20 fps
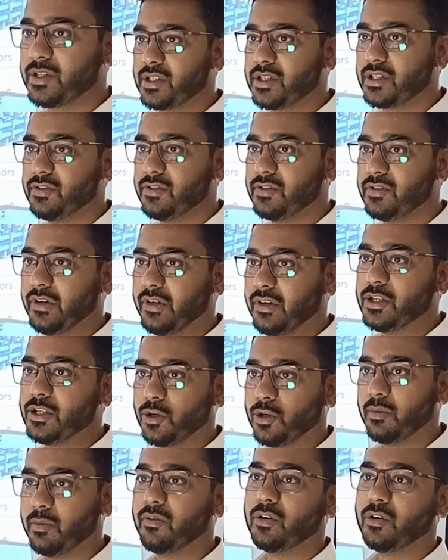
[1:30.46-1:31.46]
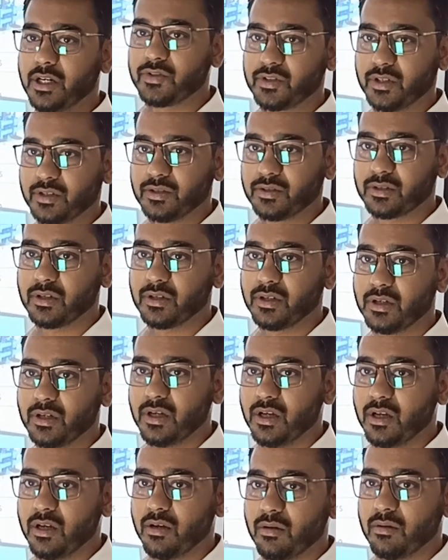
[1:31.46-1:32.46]
very suitable for the industries.
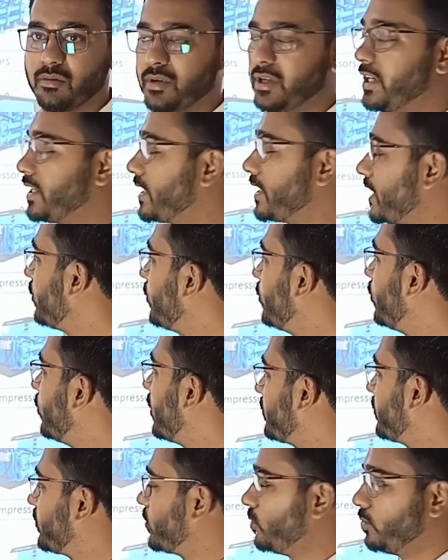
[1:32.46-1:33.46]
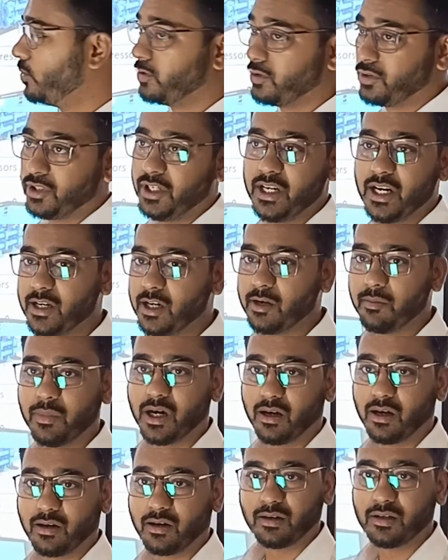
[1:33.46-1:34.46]
It can go up to 300
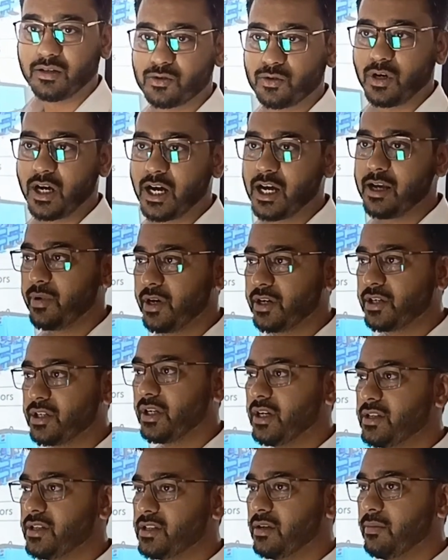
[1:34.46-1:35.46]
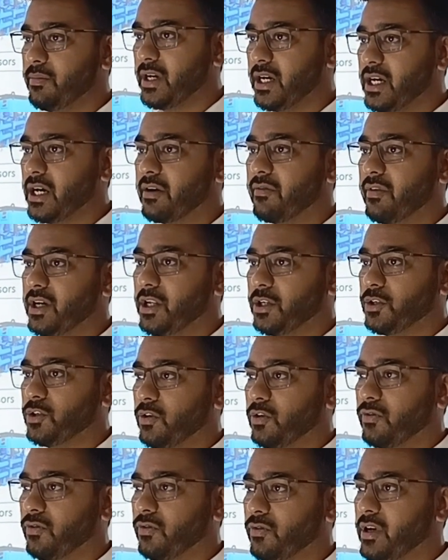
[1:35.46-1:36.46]
bar. So high pressure is the main advantage
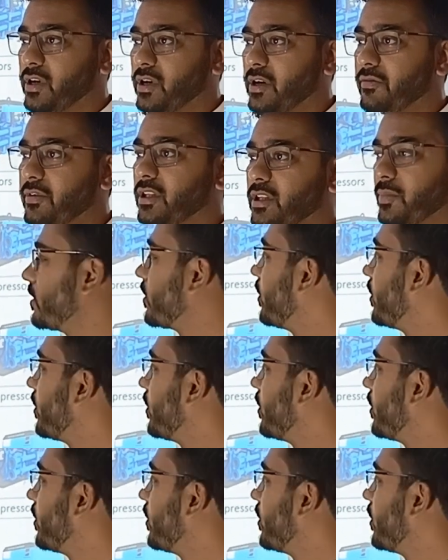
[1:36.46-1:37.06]
of having the piston